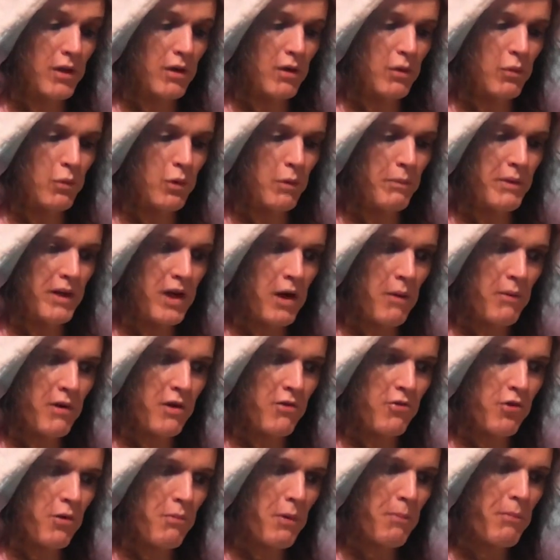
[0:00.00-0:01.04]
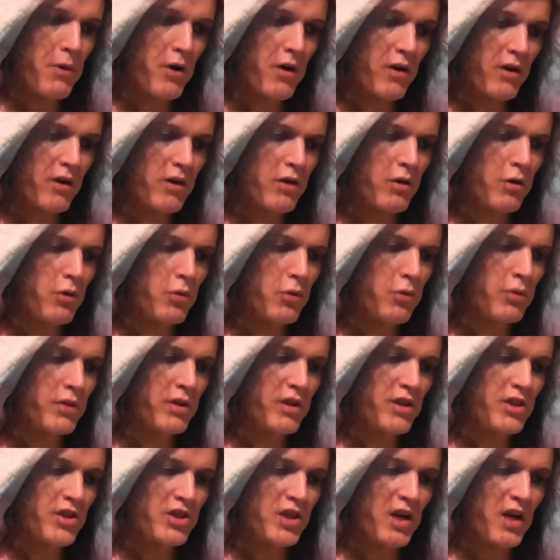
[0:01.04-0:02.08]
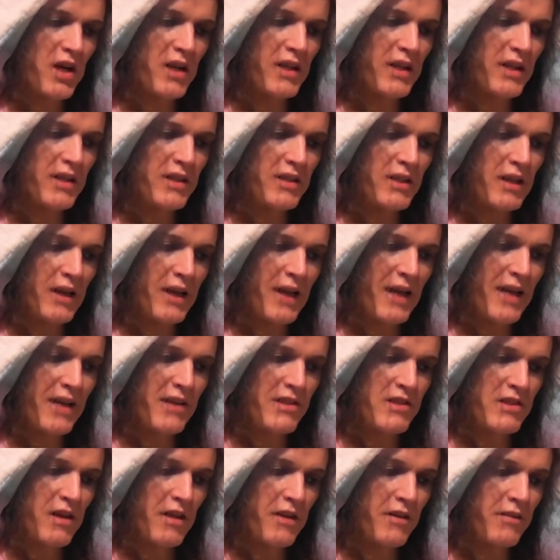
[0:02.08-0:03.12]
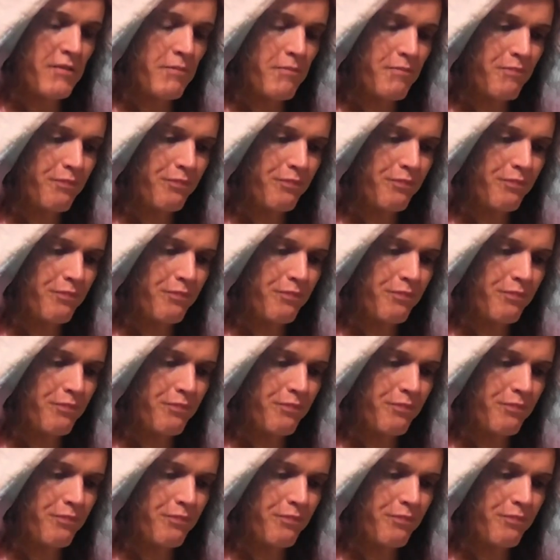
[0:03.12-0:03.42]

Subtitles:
will be coming from a book called Journey to Ixtlan,